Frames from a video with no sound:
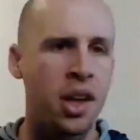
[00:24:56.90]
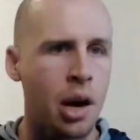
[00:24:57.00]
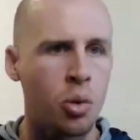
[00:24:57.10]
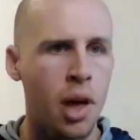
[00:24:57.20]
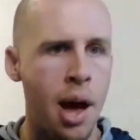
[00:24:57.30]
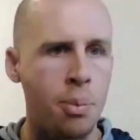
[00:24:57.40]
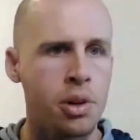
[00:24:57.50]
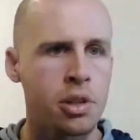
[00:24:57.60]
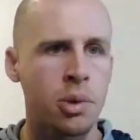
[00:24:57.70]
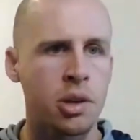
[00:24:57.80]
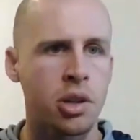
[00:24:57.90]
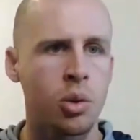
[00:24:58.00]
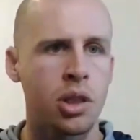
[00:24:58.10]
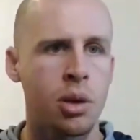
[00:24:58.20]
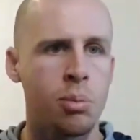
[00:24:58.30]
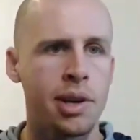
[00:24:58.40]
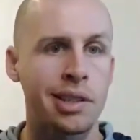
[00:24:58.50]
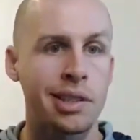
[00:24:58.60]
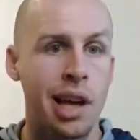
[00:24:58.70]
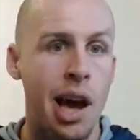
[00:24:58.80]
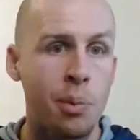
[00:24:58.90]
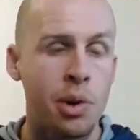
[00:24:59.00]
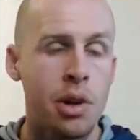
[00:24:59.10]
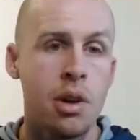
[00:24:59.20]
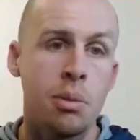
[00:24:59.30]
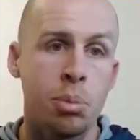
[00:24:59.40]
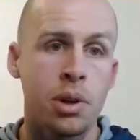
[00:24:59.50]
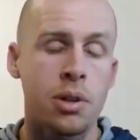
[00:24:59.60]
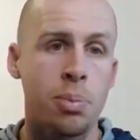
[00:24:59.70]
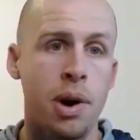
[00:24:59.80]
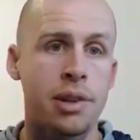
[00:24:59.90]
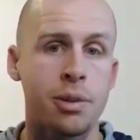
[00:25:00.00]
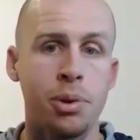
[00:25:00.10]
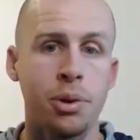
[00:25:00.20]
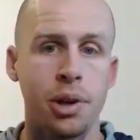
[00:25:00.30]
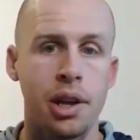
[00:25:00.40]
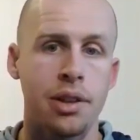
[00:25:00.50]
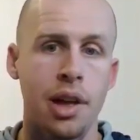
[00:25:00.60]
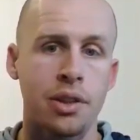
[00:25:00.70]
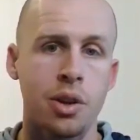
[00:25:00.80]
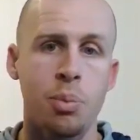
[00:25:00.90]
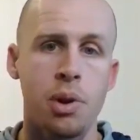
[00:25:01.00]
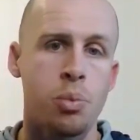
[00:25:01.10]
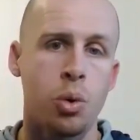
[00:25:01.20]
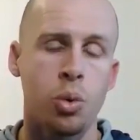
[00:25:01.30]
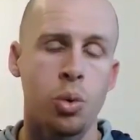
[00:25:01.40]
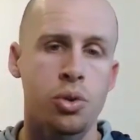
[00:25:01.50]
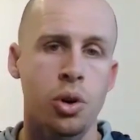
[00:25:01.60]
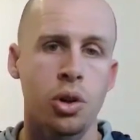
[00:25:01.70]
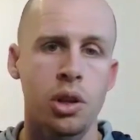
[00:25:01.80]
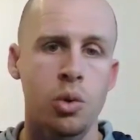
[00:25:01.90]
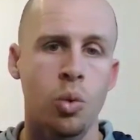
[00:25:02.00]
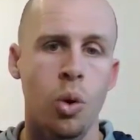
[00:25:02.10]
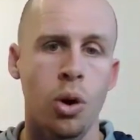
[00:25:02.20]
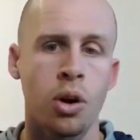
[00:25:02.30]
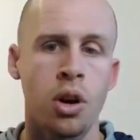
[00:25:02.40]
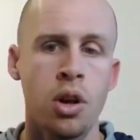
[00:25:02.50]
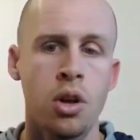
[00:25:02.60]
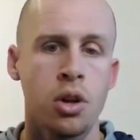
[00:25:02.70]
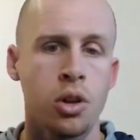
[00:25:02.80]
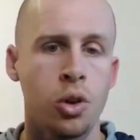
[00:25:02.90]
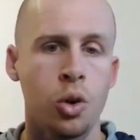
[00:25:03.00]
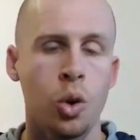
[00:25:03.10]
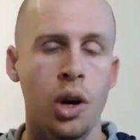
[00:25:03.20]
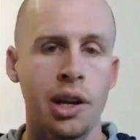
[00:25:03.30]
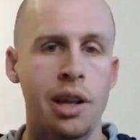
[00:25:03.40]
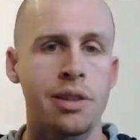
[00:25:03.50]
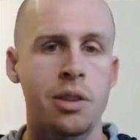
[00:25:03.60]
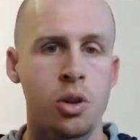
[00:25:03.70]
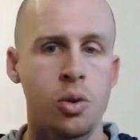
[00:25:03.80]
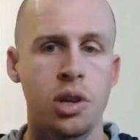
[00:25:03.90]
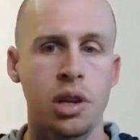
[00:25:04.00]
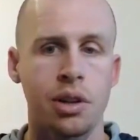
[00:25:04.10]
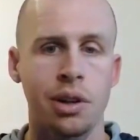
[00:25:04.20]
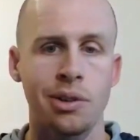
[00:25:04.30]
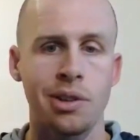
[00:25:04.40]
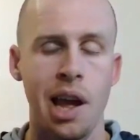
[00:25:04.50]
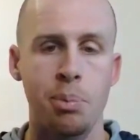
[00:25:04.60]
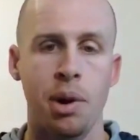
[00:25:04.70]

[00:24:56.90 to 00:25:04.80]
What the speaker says: that will happen, especially with them being slabbed, but it's a possibility. And some people will certainly warn you against using clear tape,